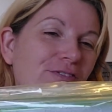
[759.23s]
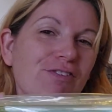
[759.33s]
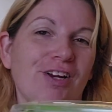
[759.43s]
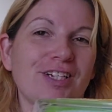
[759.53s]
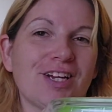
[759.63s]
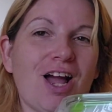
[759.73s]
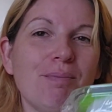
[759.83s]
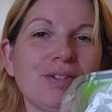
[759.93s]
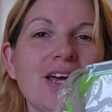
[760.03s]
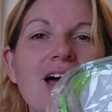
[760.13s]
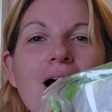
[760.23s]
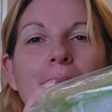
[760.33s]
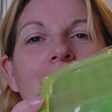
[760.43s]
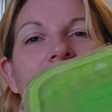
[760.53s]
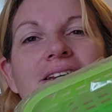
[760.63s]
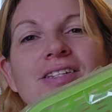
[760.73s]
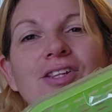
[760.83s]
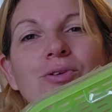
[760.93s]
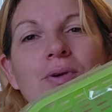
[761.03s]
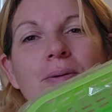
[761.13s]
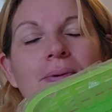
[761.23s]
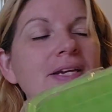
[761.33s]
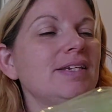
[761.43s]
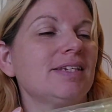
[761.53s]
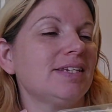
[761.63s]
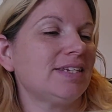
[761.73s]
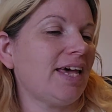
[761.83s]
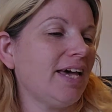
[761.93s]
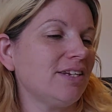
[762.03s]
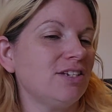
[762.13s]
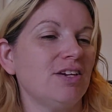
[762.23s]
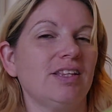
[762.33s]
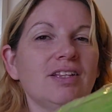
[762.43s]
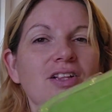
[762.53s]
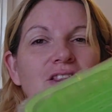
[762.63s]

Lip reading: fridge comes. But it's the 3-piece set. So you get the